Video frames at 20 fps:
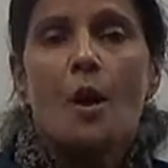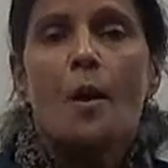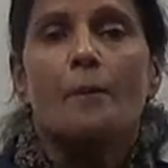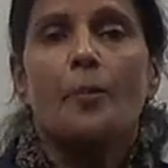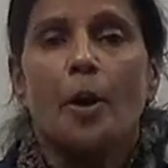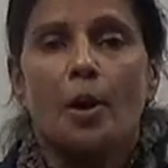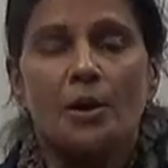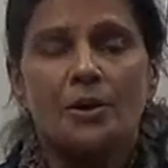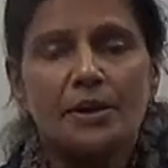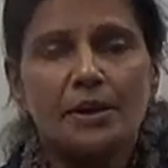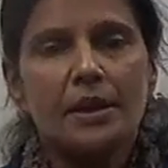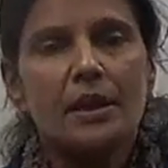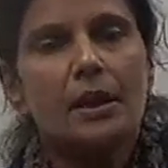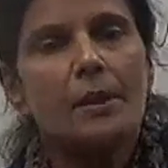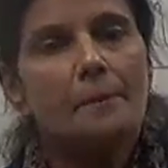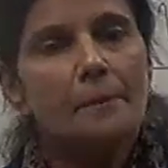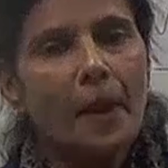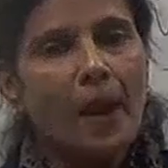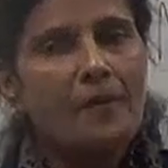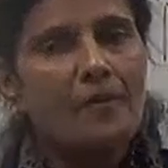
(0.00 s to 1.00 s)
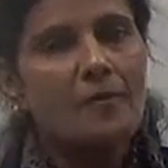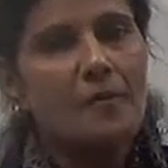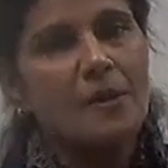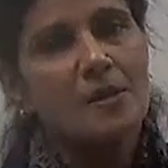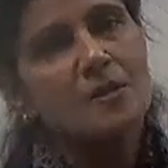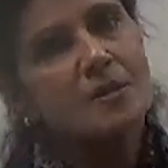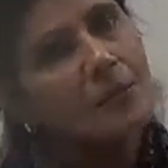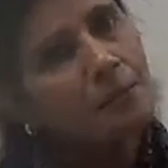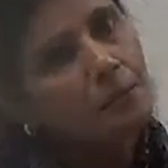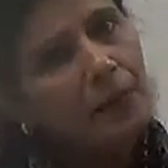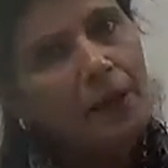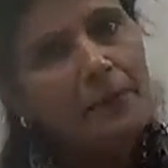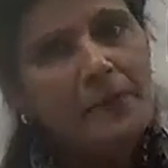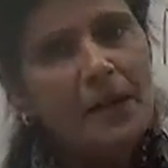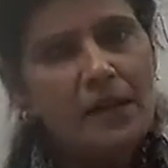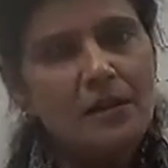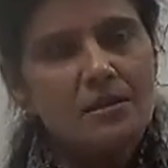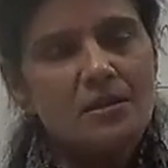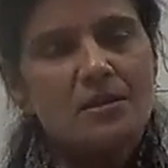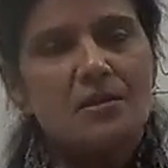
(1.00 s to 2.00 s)
Political empowerment simply
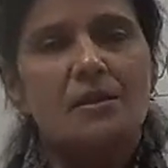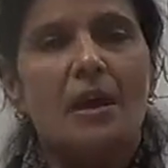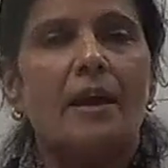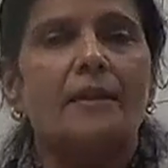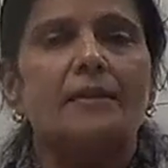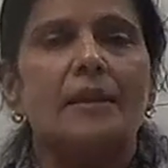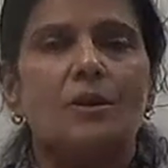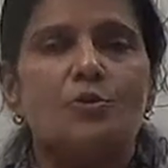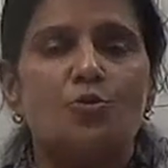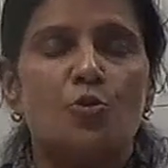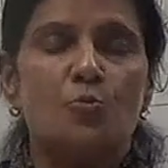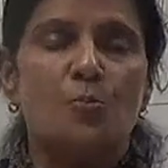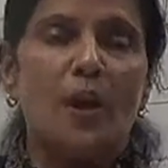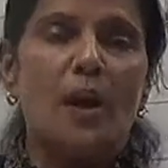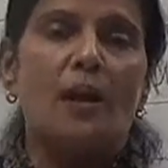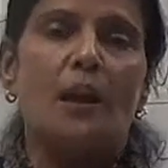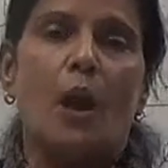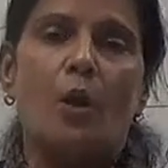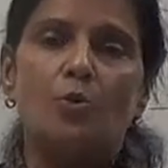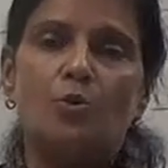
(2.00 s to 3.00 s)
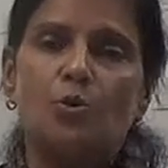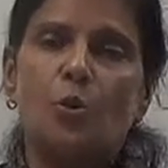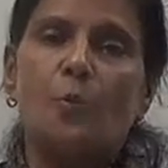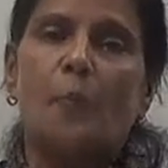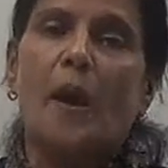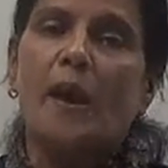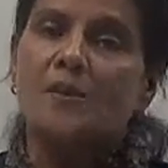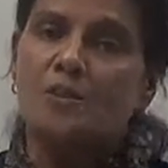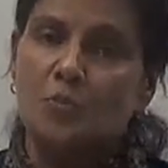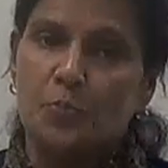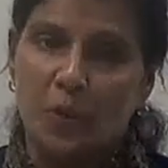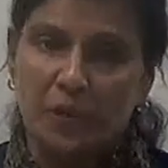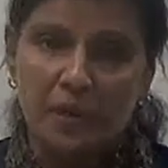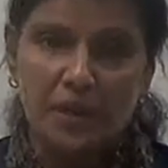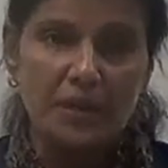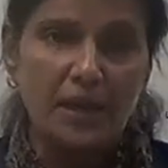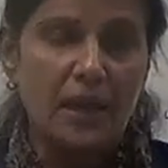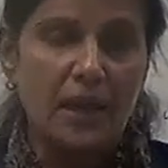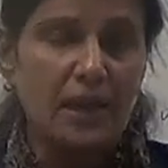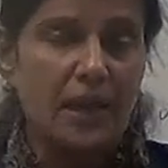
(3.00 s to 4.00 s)
means that they should be allowed to participate
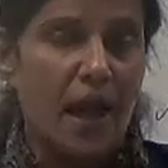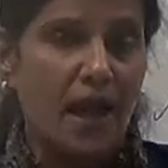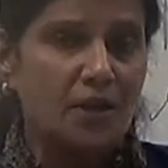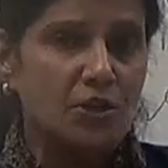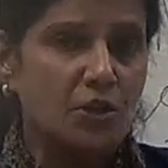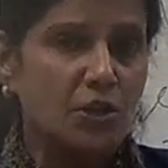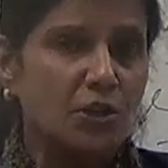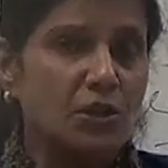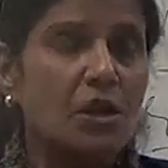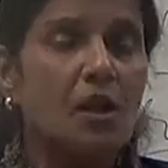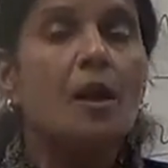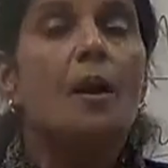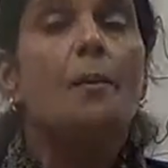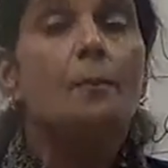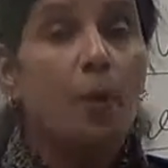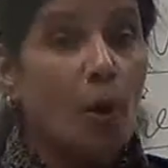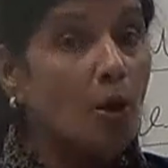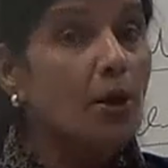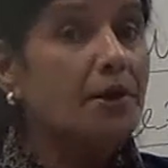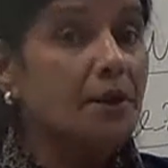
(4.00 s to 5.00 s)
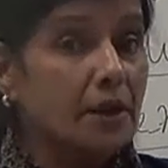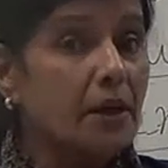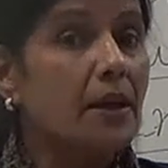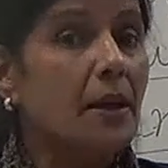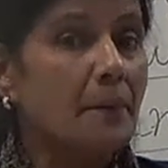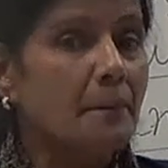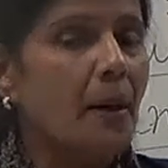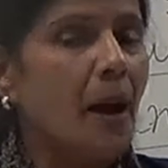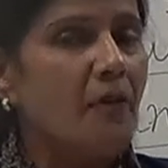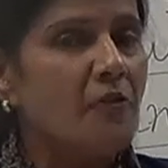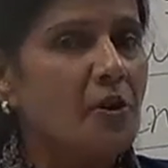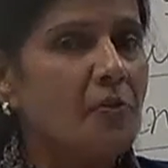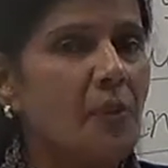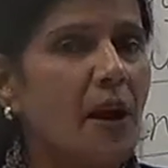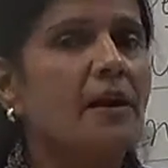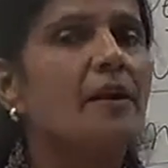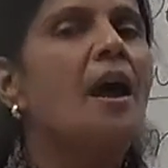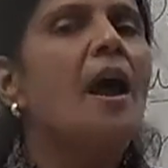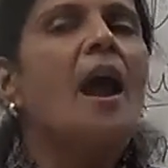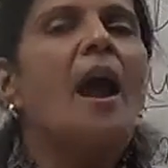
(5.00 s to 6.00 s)
in the election political
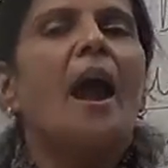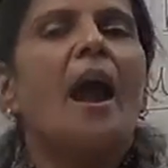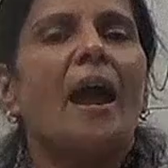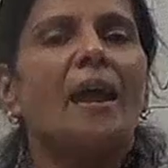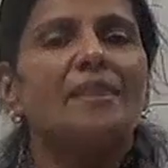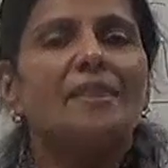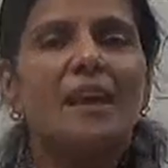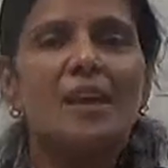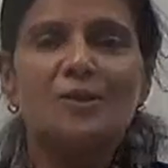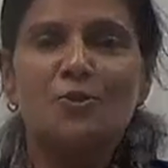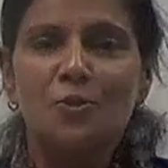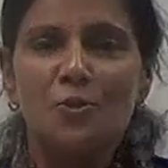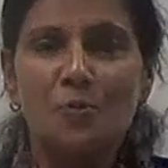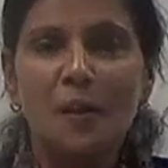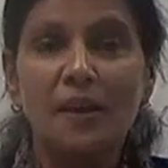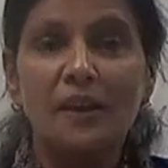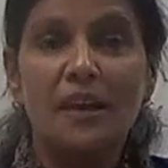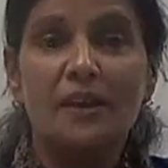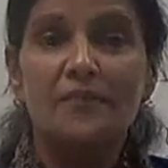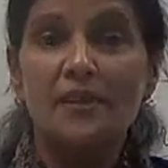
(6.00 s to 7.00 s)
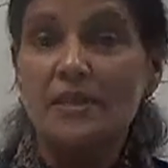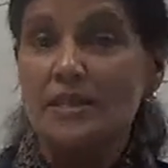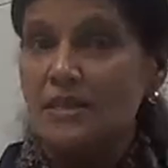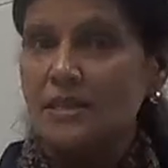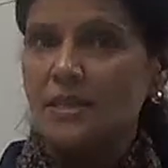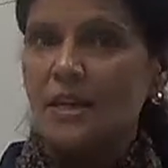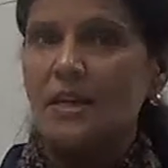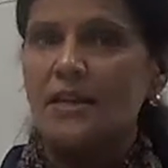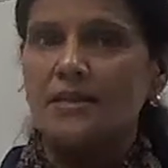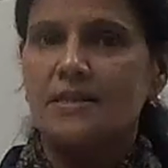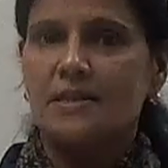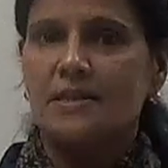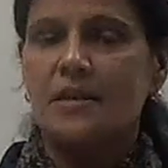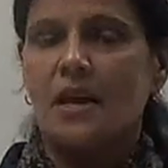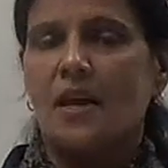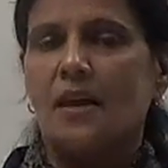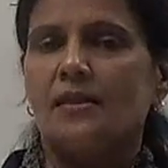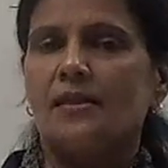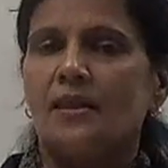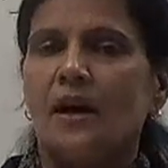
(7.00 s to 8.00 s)
empowerment and they should be given seats
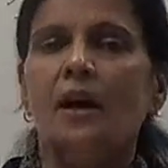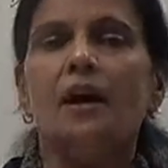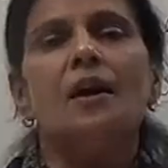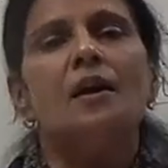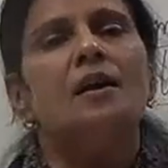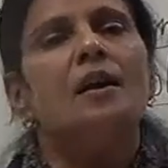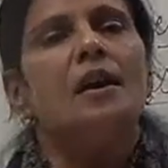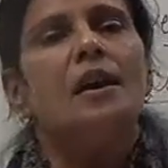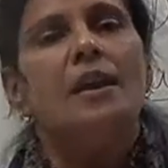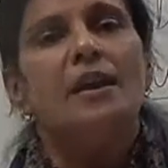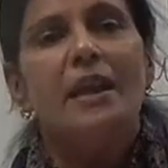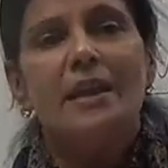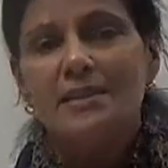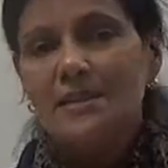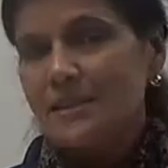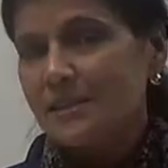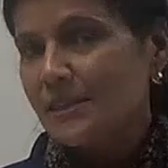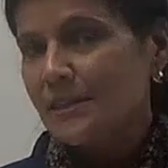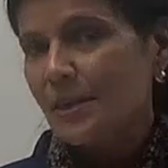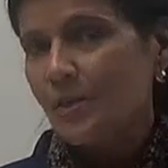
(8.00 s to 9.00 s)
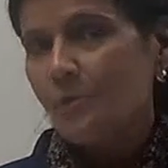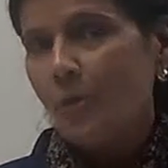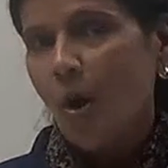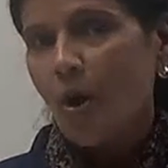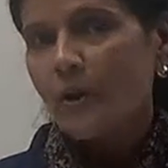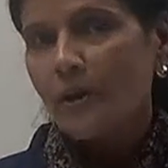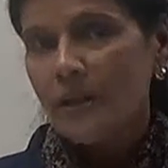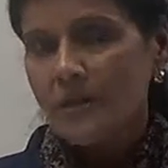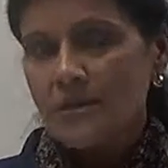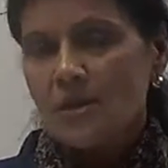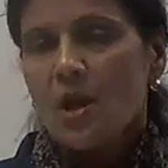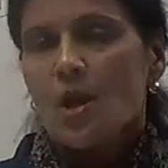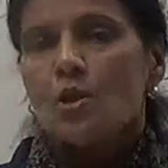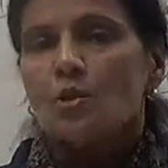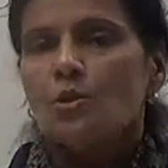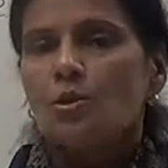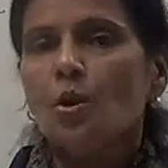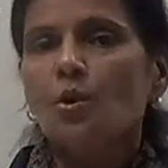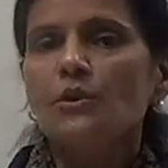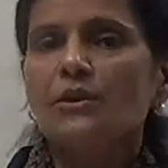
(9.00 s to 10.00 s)
in the legislative bodies
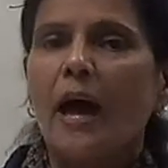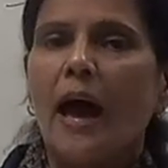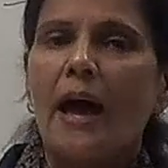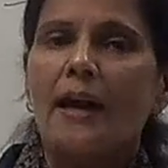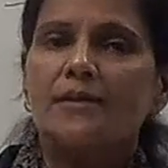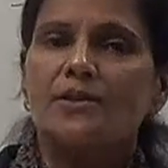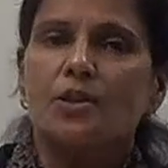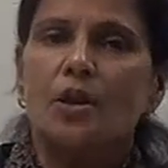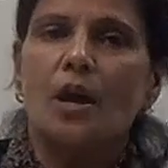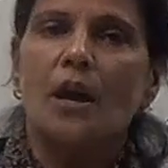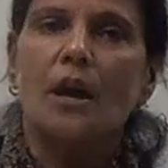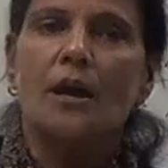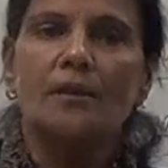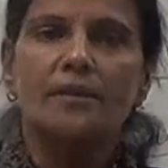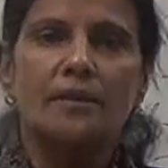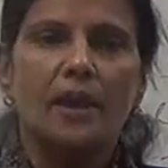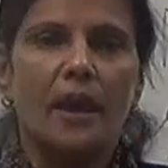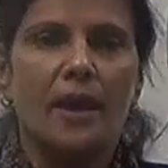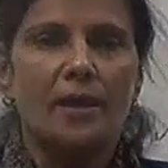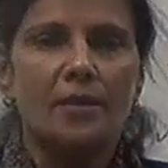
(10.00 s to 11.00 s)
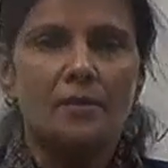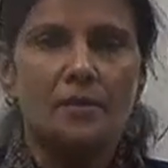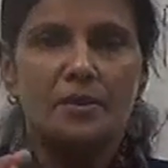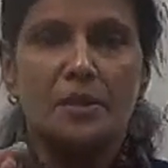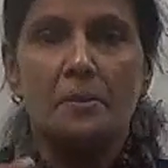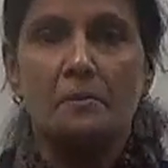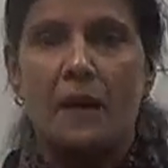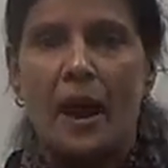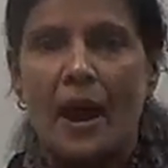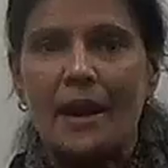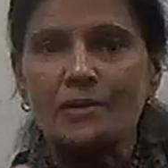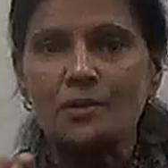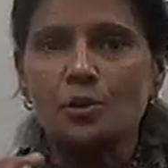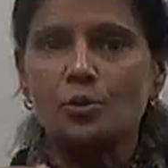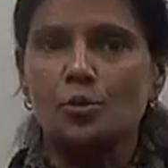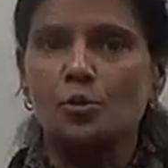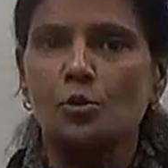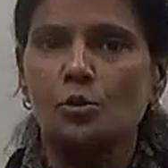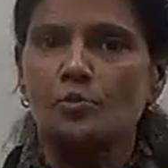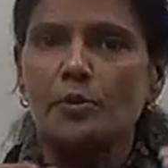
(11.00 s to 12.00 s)
so that uh, their demands
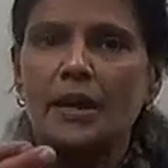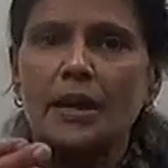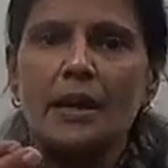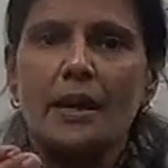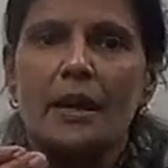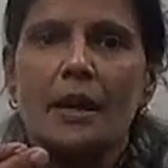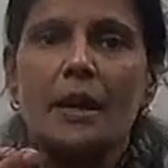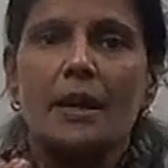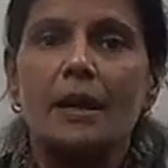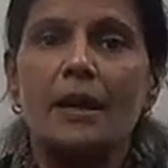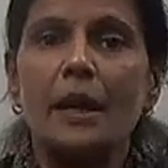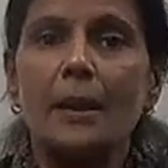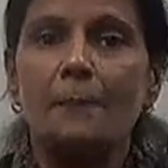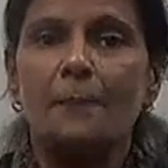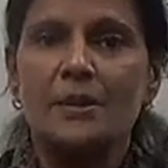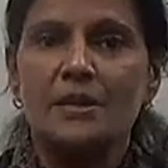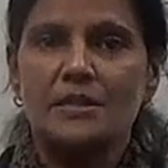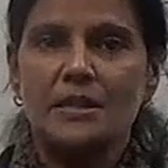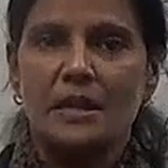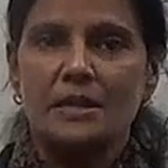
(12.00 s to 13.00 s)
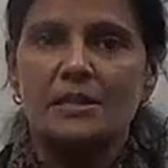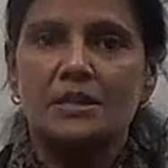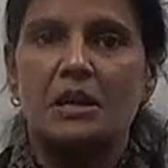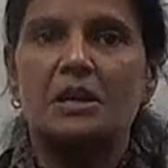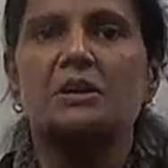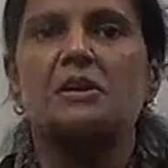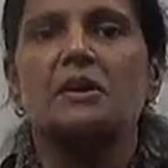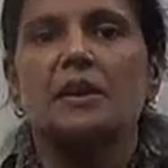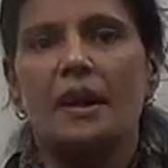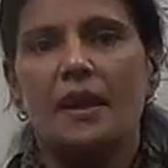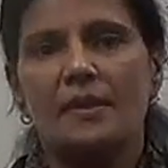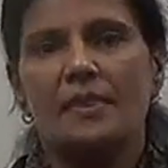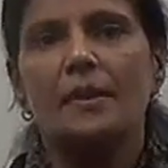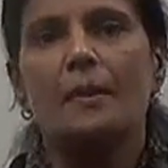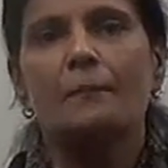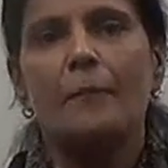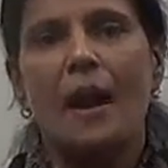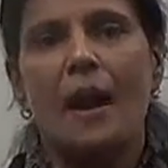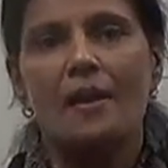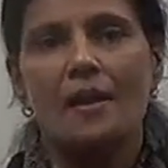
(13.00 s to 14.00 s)
could be represented in the
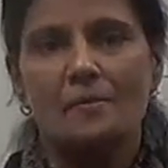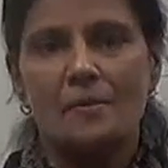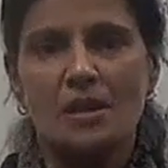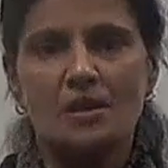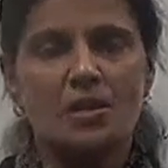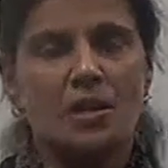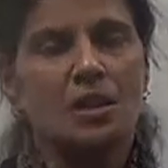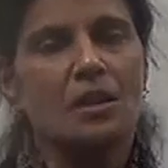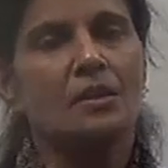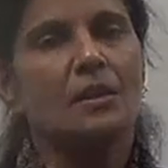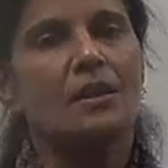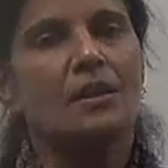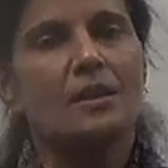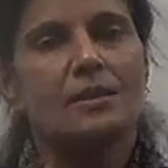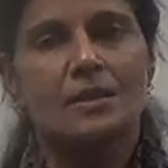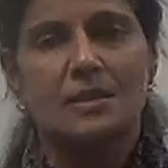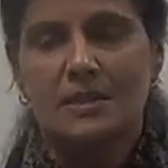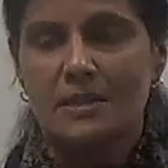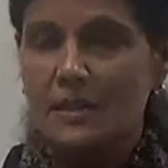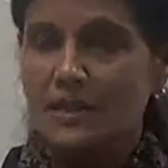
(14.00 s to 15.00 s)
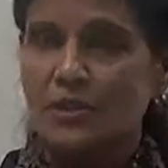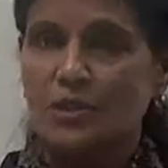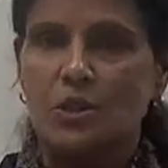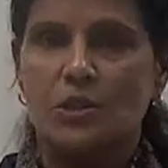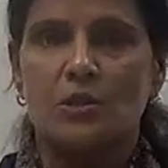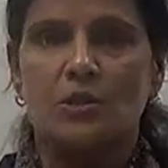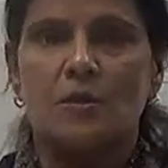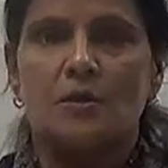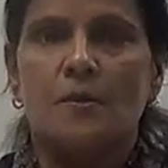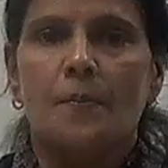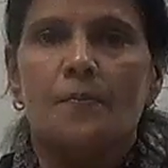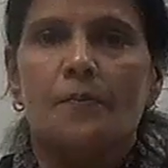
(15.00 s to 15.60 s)
parliament in the legislatures.